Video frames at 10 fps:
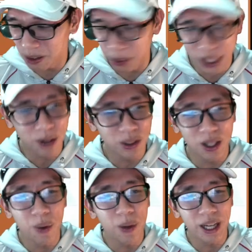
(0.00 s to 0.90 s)
without
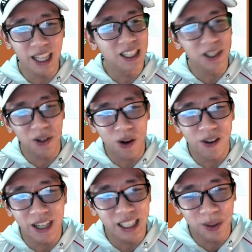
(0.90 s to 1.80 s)
knowing it, you're
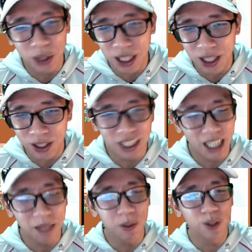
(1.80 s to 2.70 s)
already using your
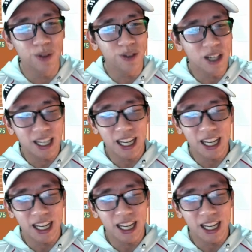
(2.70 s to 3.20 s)
sync move,